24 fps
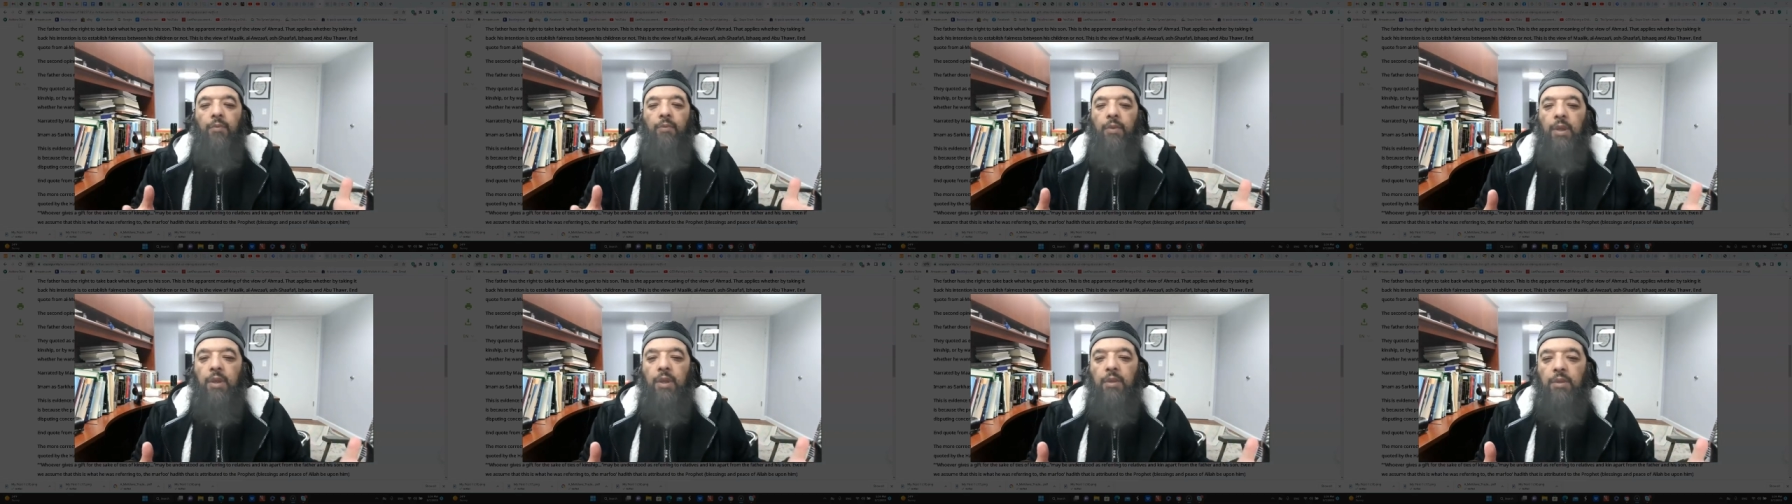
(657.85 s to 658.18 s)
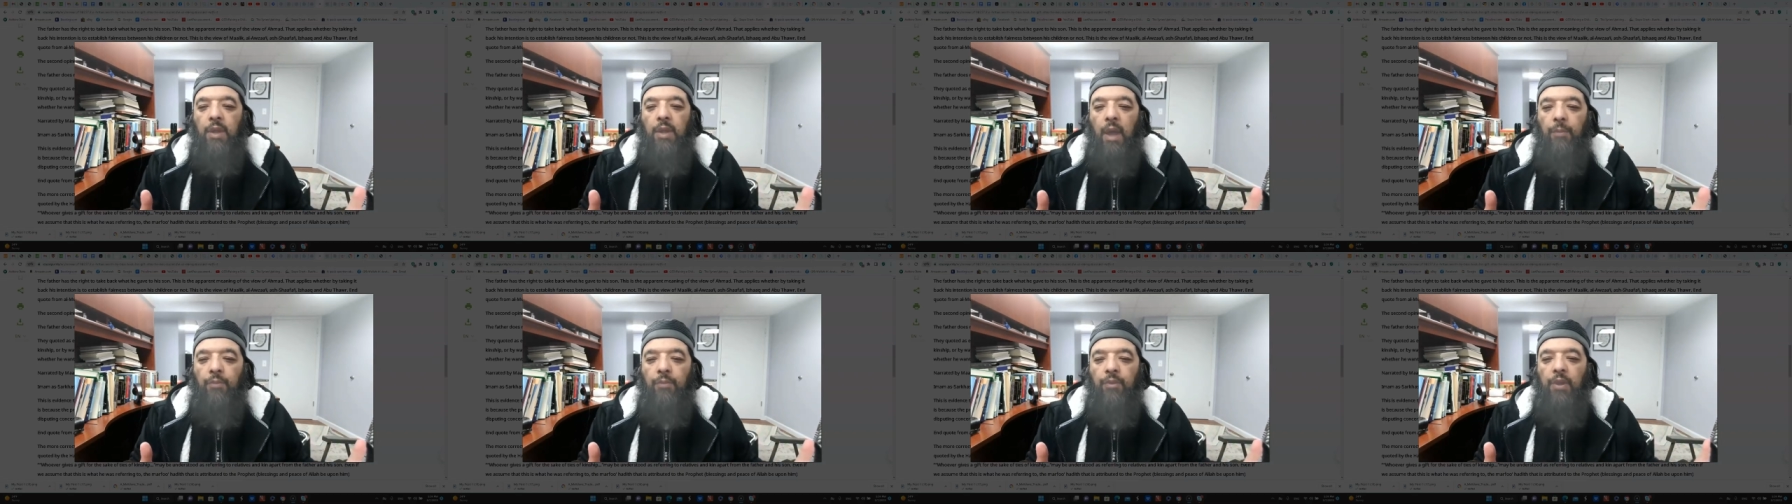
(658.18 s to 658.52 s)
ibn
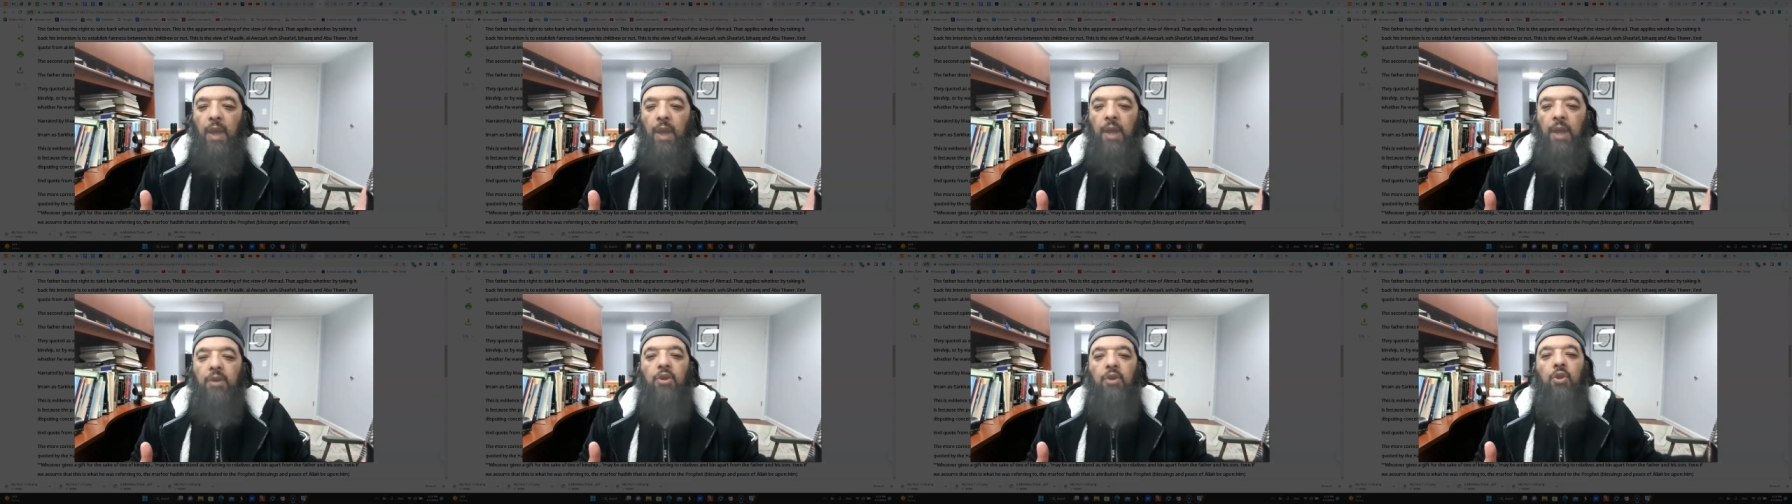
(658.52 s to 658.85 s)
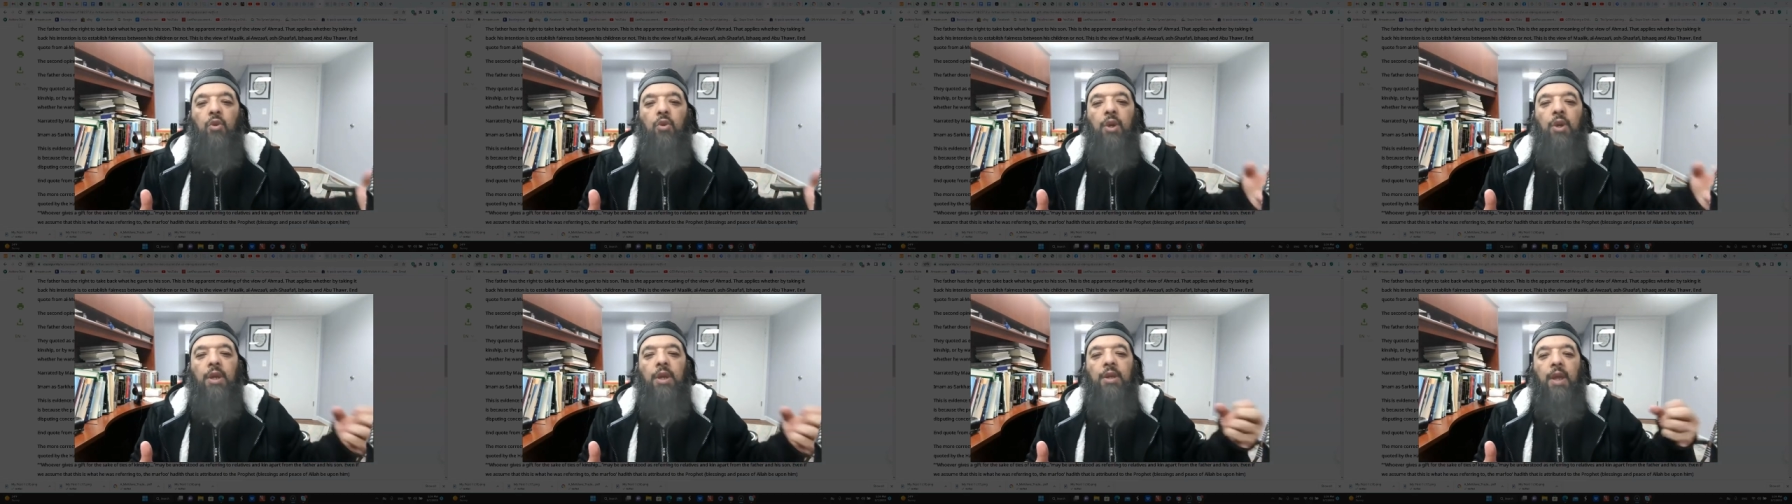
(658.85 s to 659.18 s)
Khattab said,
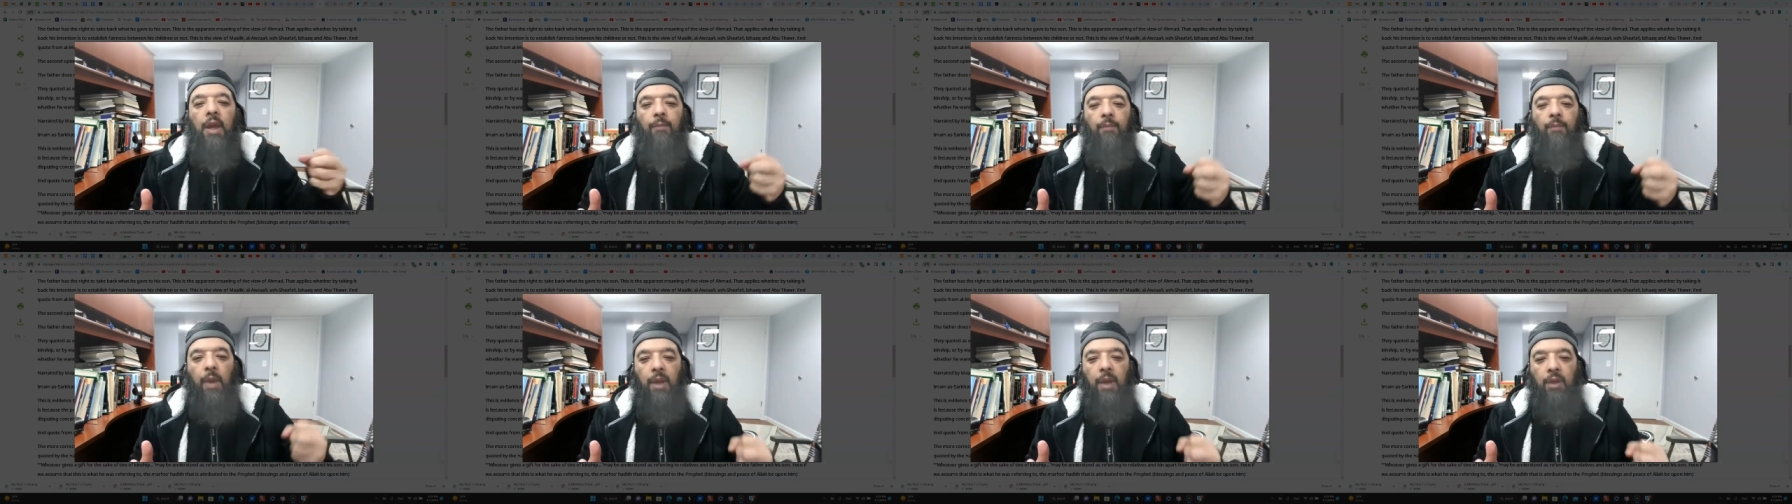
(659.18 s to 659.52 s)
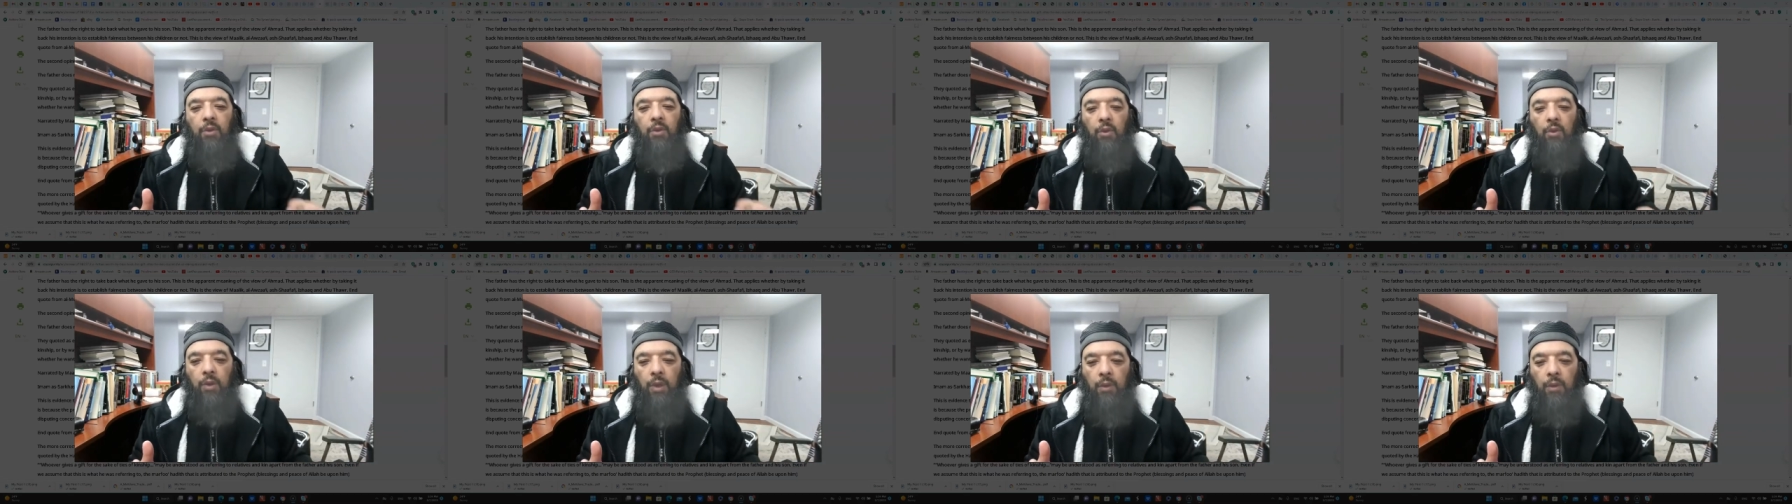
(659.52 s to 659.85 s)
you can take back
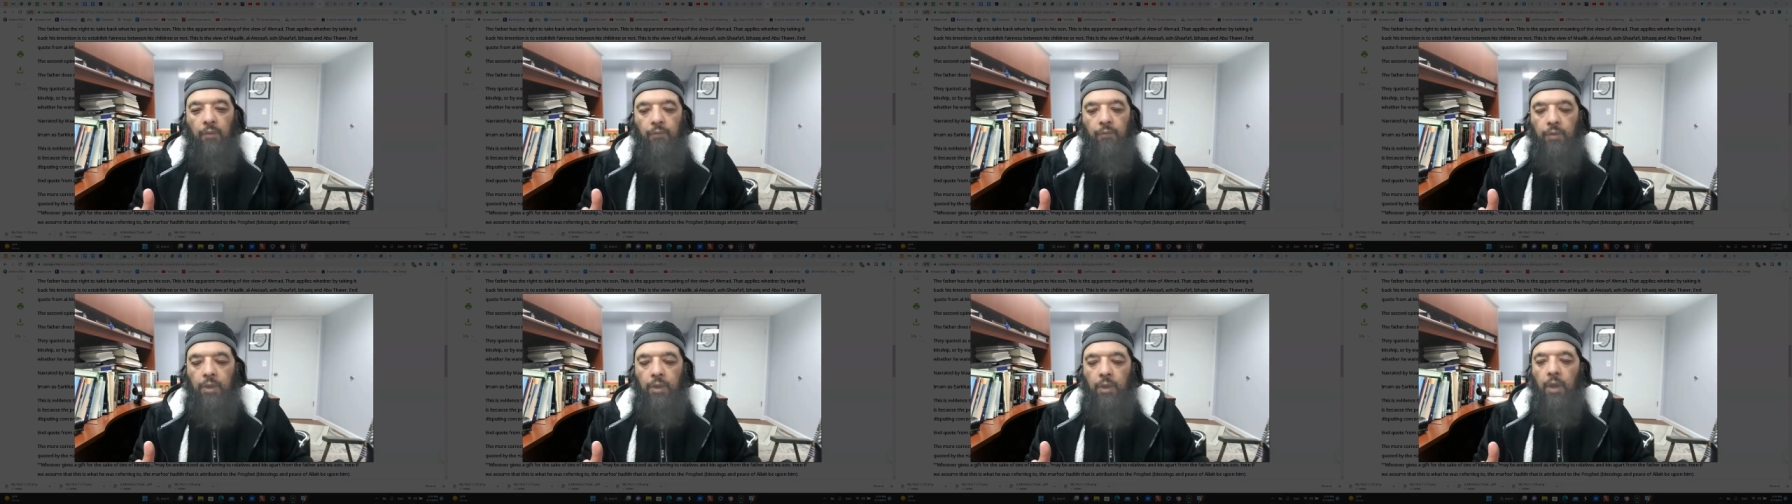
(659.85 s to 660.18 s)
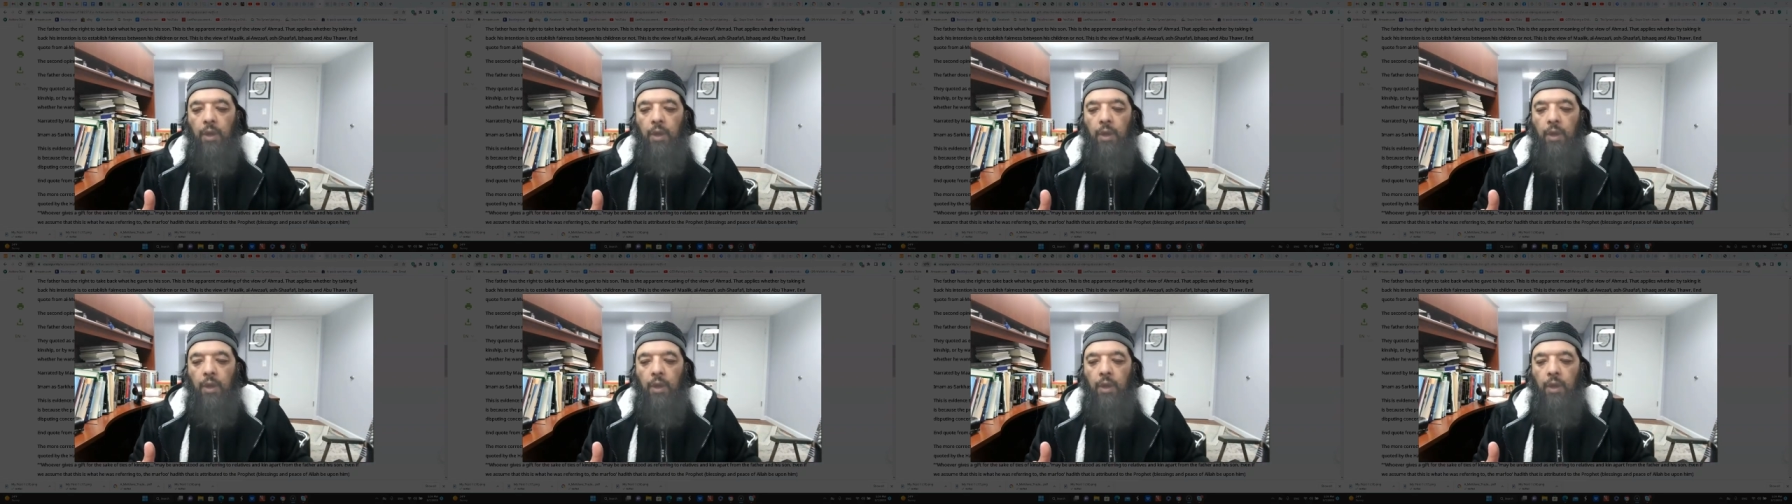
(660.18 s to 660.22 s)
your gift.